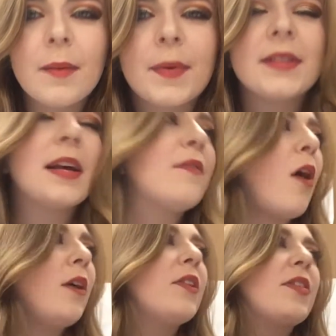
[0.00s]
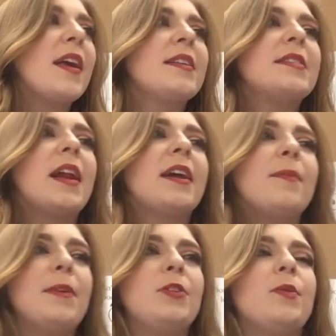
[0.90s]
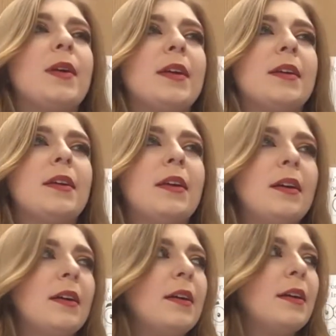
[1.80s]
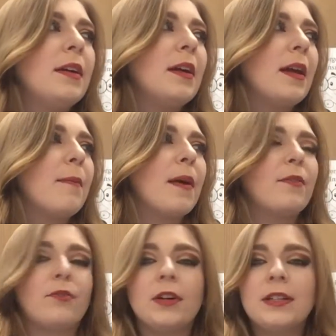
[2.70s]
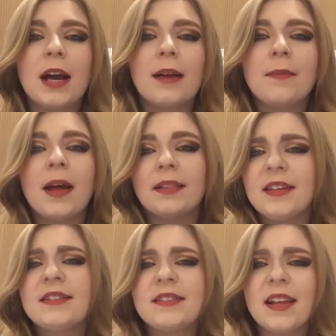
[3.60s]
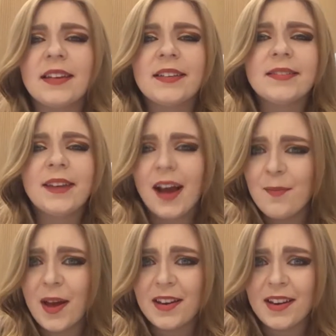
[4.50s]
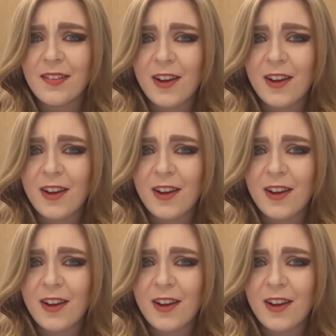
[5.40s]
Because out of all the things that I could be doing in my free time, at least like I'm editing,